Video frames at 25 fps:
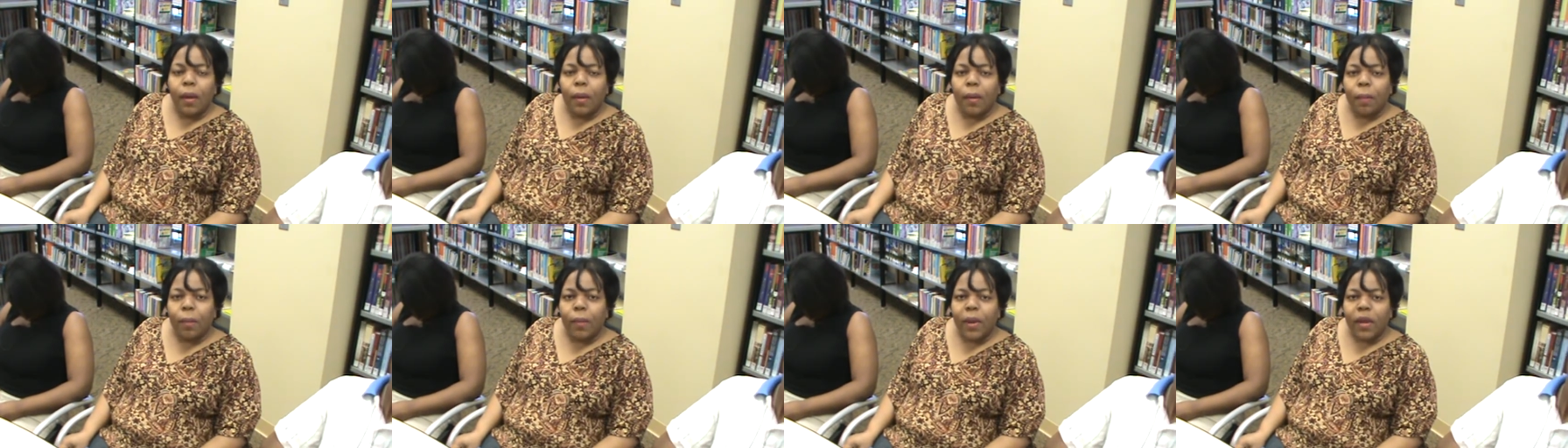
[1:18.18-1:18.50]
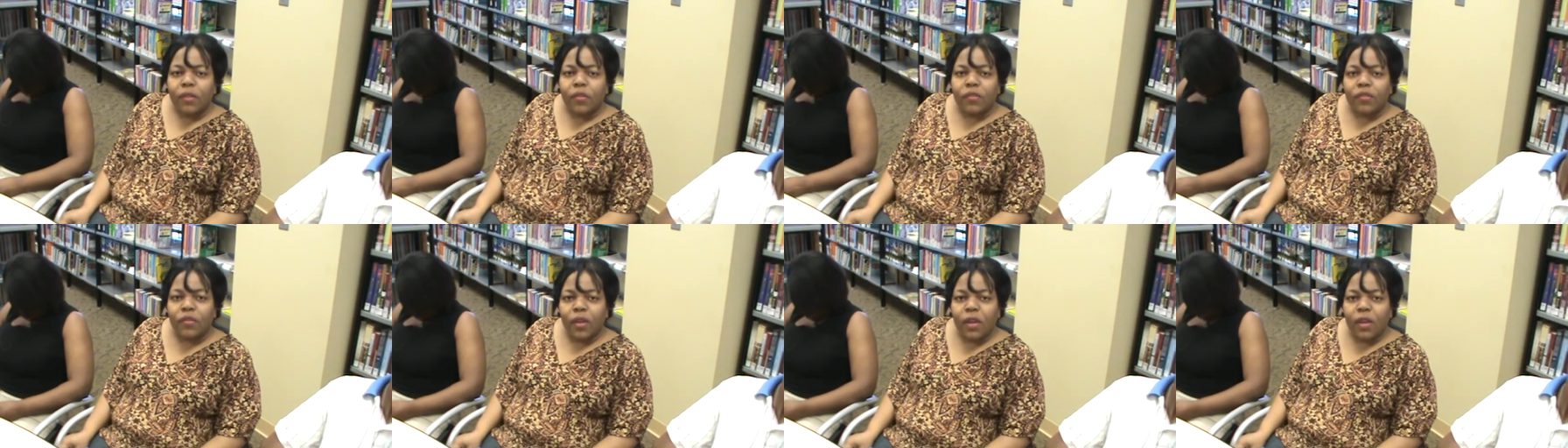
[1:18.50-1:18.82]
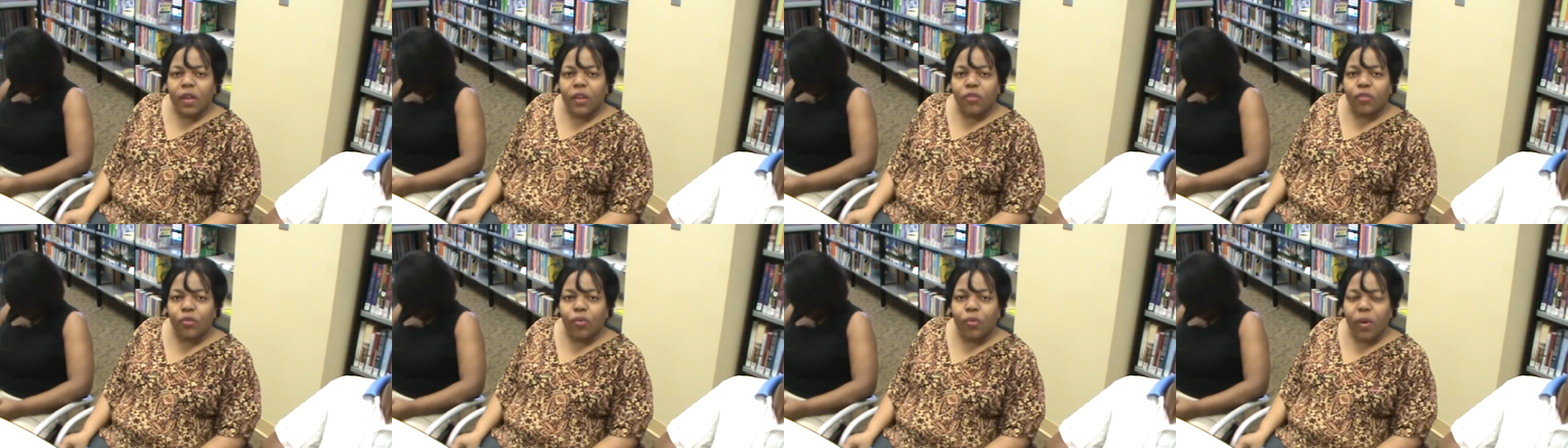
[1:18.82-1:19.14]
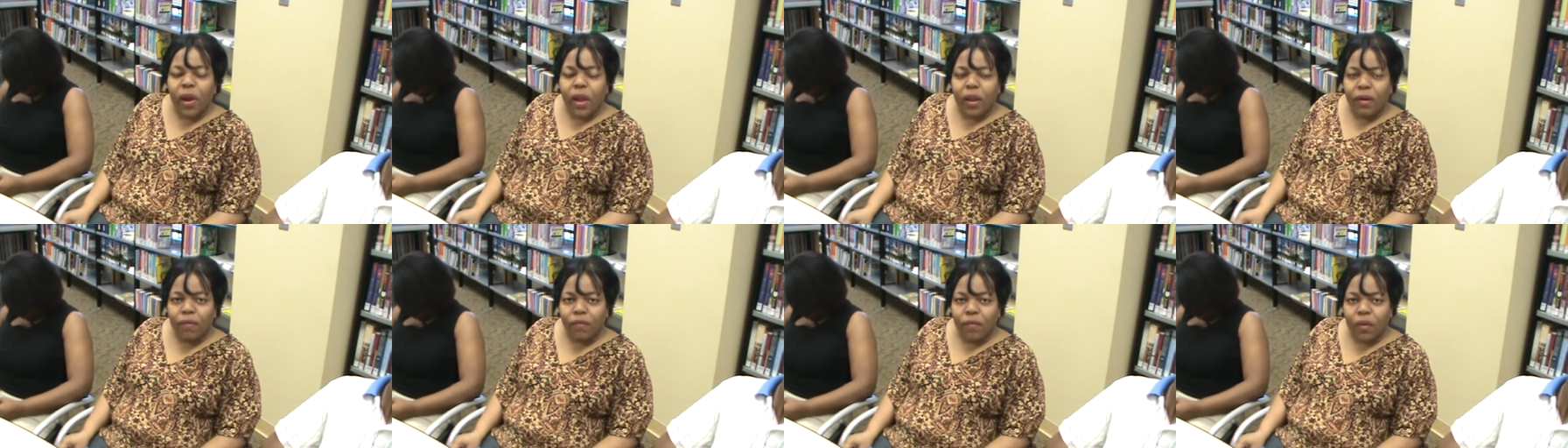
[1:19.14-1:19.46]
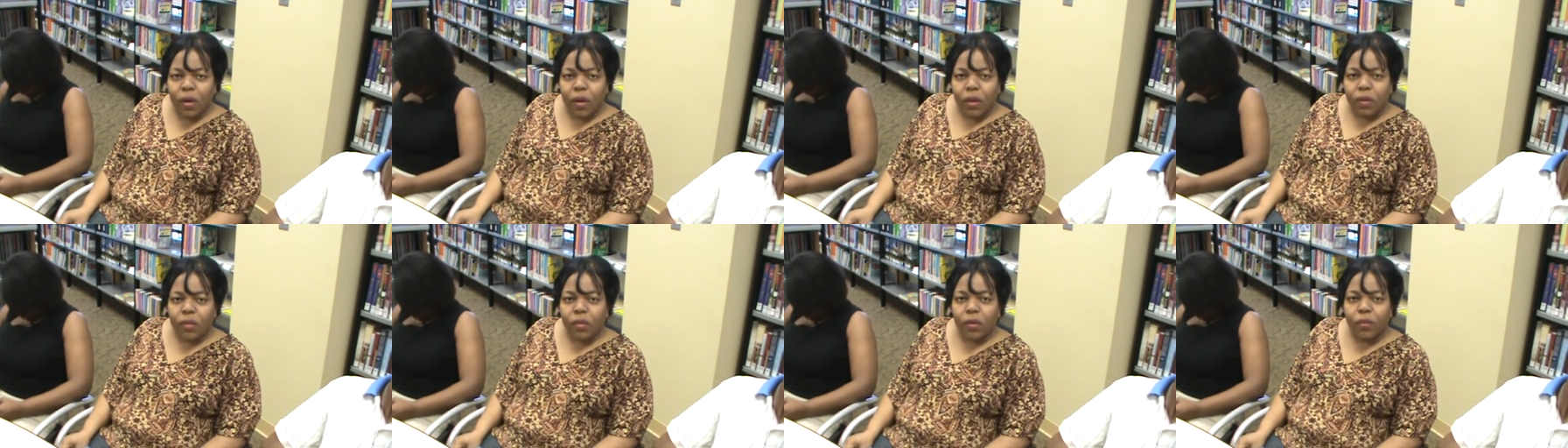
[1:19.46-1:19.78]
My son's
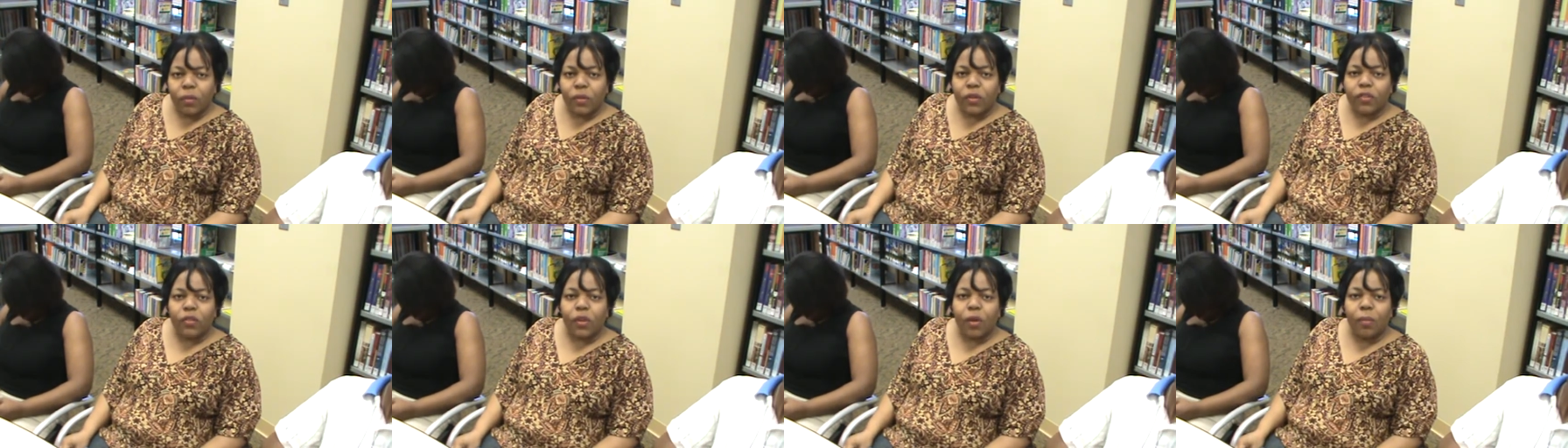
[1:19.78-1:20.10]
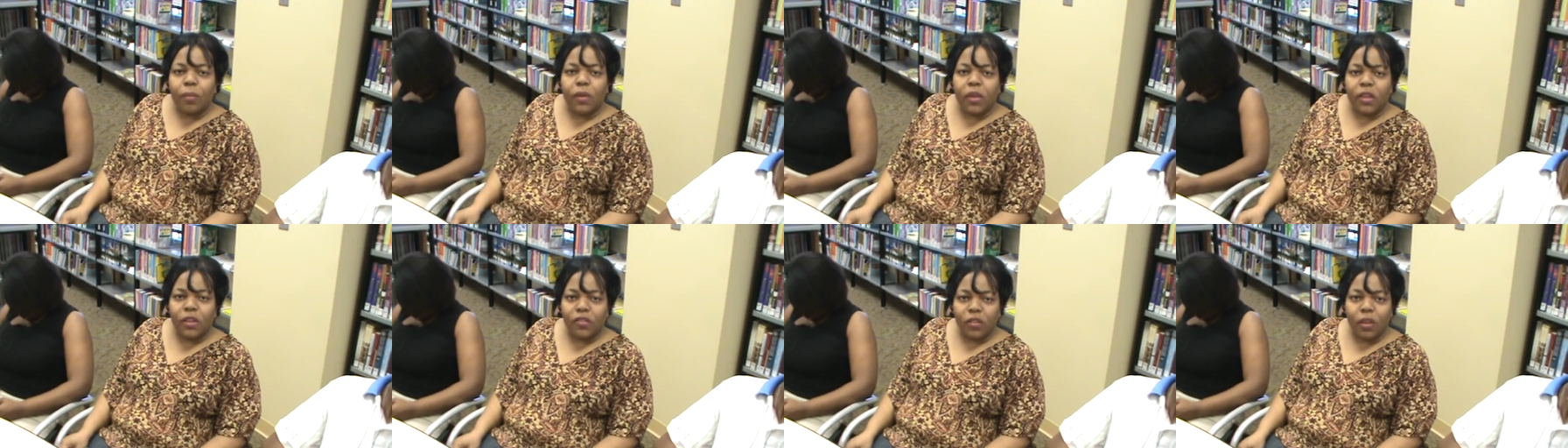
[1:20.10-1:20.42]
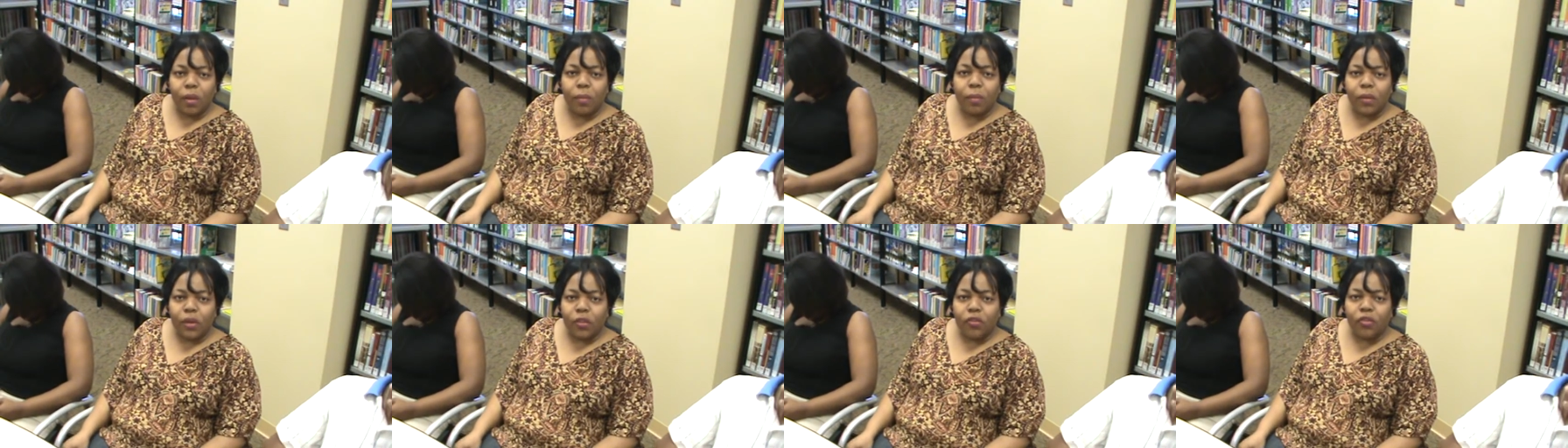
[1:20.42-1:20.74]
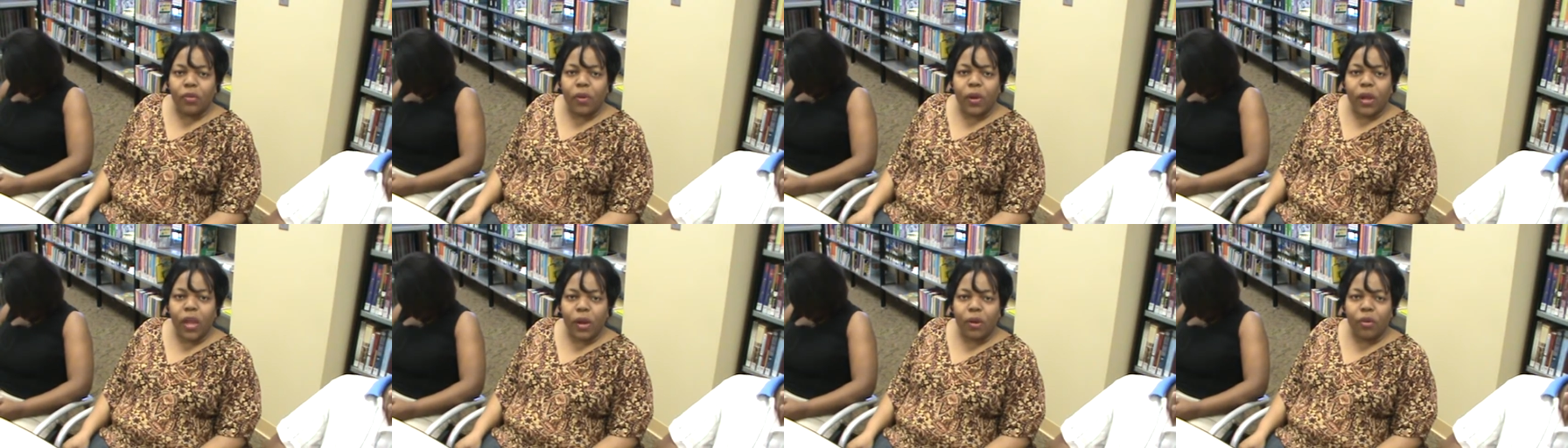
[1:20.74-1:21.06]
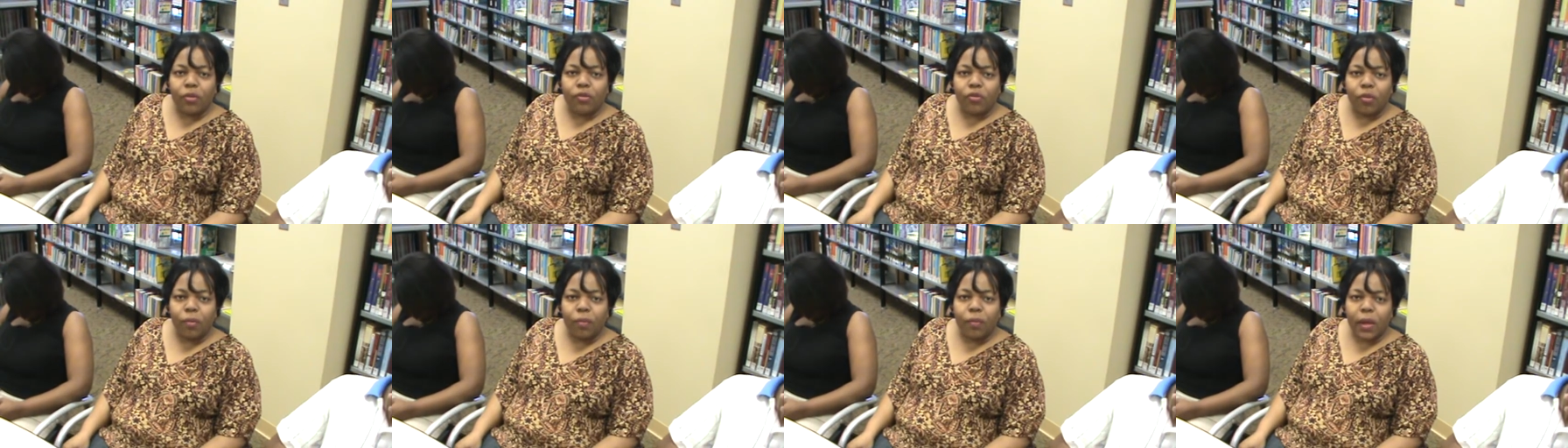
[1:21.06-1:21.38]
grandfather was is Commissioner
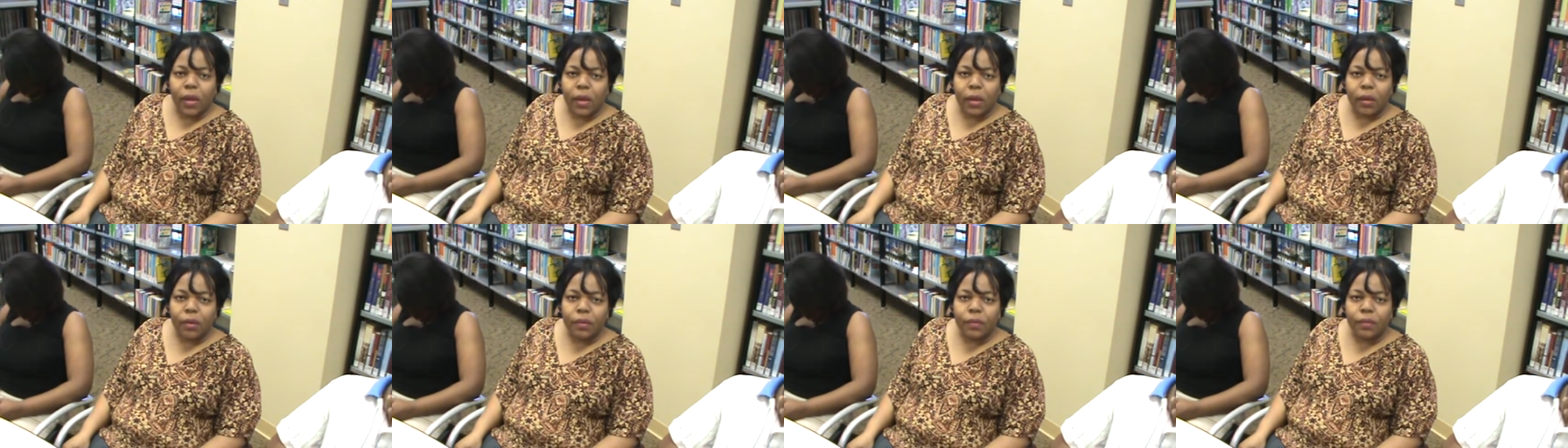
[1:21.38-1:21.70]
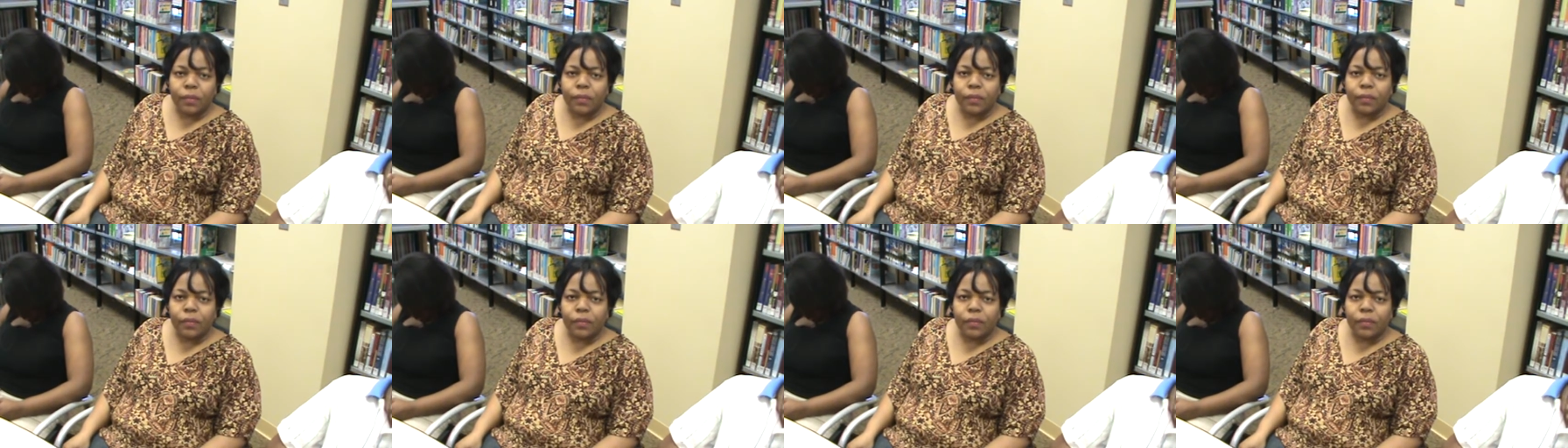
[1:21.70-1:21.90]
Elgin Bell,